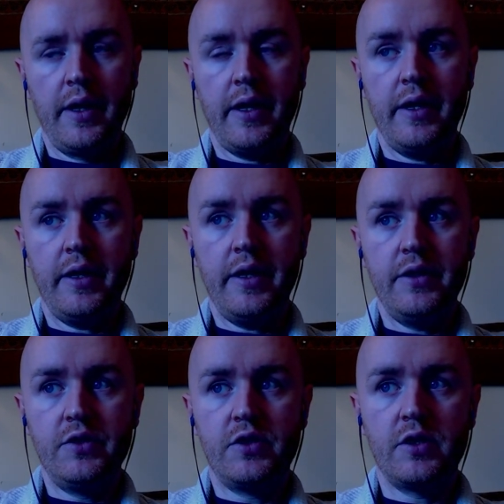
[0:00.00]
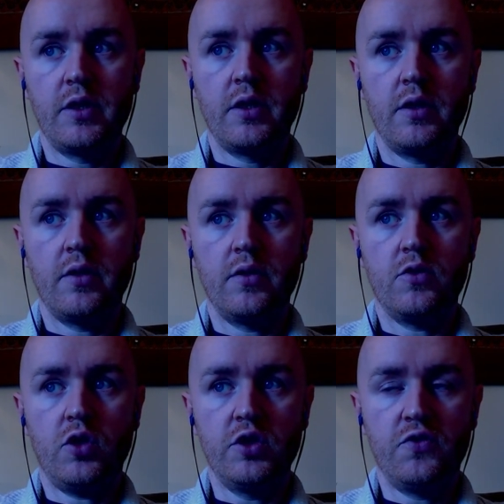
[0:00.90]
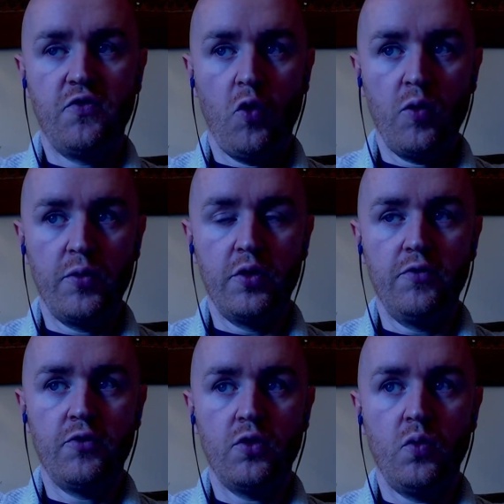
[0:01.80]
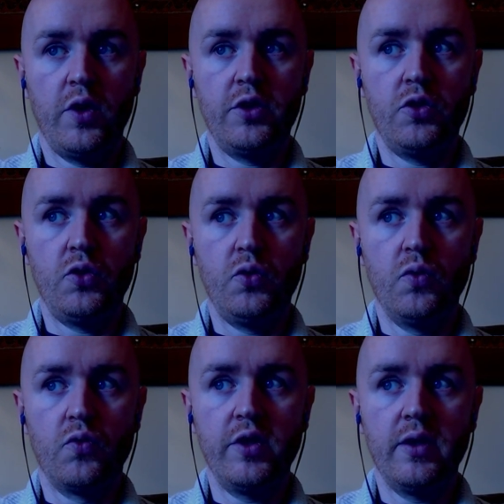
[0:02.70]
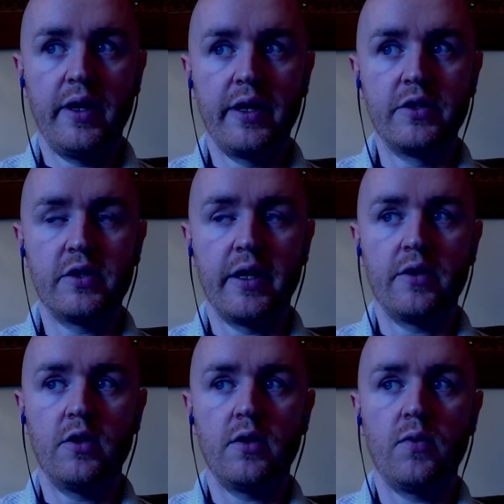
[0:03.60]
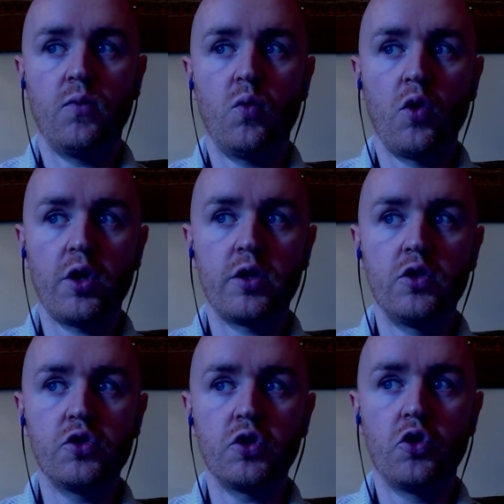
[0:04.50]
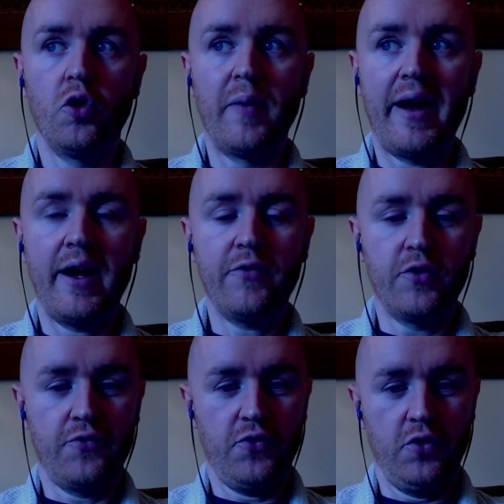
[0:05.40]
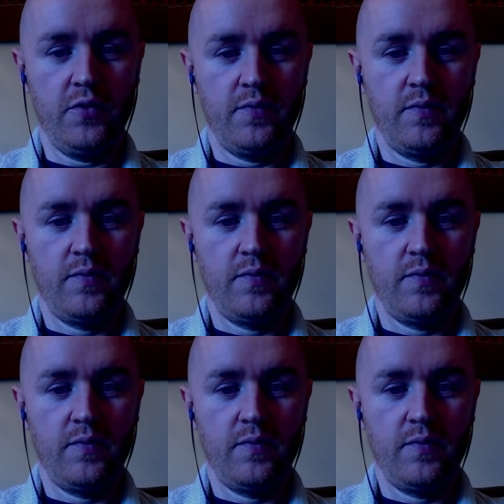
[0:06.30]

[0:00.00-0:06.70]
It is transformative when you realize that work doesn't come after fun.